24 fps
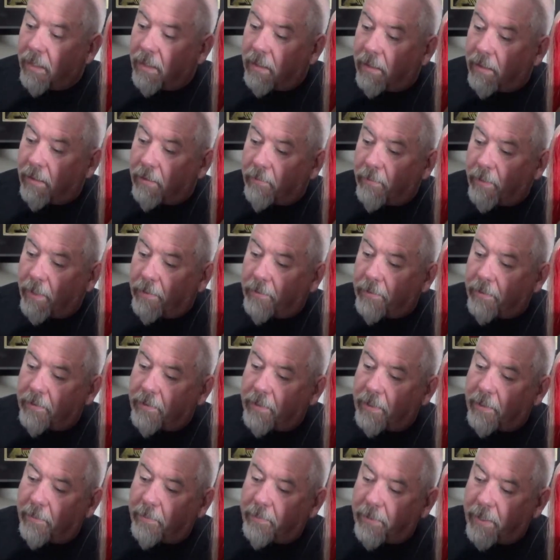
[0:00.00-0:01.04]
around there.
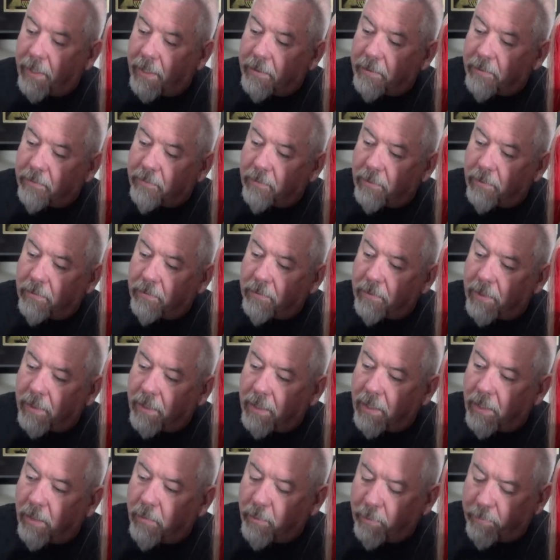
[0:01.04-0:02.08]
They applied their own
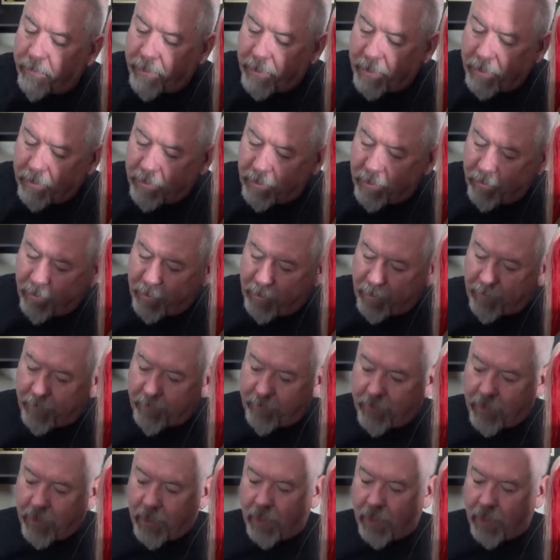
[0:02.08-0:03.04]
helmet plate to there.